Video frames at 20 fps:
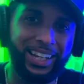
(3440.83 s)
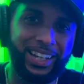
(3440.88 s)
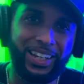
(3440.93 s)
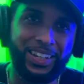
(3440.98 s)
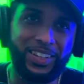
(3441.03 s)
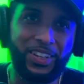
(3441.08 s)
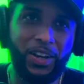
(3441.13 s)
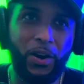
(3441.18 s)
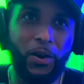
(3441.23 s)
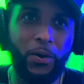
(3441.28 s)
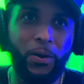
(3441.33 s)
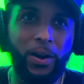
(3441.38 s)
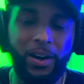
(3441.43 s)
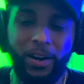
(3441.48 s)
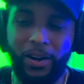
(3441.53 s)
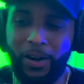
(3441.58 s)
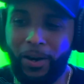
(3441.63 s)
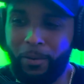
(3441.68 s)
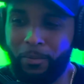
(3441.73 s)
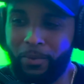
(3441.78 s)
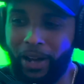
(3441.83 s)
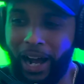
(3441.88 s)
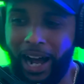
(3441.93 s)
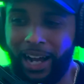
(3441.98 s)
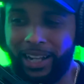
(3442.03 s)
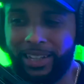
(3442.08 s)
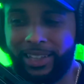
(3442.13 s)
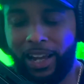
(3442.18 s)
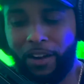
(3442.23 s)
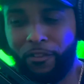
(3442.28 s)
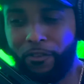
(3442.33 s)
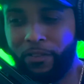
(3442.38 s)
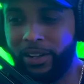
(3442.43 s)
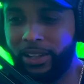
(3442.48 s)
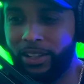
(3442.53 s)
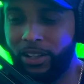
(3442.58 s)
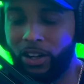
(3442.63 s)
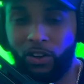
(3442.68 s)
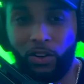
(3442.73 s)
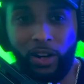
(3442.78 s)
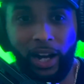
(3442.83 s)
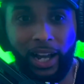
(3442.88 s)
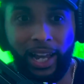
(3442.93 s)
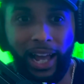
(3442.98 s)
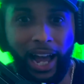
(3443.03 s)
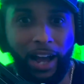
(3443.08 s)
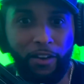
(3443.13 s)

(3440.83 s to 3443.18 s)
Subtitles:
Yo, I definitely, I